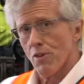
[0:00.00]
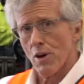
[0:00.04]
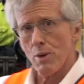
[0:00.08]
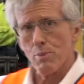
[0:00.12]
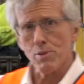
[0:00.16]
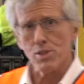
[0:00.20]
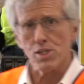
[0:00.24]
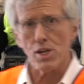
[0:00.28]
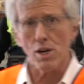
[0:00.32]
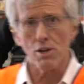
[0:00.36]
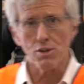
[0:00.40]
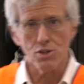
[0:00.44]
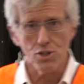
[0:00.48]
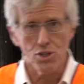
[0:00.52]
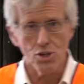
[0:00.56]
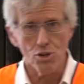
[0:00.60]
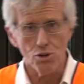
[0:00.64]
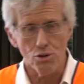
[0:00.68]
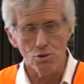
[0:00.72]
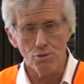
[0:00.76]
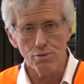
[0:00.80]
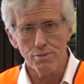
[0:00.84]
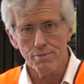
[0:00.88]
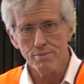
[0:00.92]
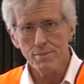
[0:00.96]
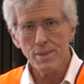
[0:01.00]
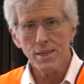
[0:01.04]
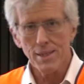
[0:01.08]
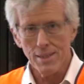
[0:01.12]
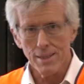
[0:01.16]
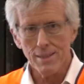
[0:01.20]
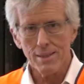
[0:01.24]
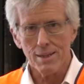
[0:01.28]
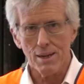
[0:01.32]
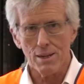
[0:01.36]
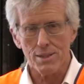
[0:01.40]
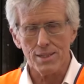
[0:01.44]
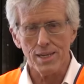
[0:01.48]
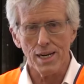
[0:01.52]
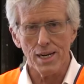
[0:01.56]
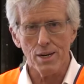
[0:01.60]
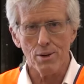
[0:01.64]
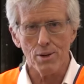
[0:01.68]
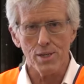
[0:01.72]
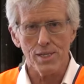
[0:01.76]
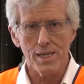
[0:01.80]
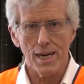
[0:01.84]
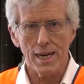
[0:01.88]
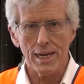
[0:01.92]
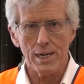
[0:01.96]
for episode 2, and I'll tell you
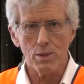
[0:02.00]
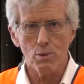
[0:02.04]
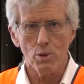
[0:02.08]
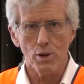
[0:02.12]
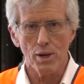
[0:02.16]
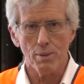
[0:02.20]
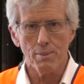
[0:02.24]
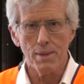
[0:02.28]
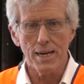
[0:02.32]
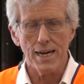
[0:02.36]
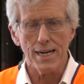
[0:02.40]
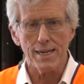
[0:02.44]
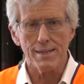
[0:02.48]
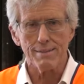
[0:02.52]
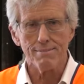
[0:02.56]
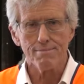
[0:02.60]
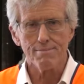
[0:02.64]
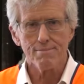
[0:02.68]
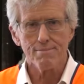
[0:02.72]
exactly what I mean.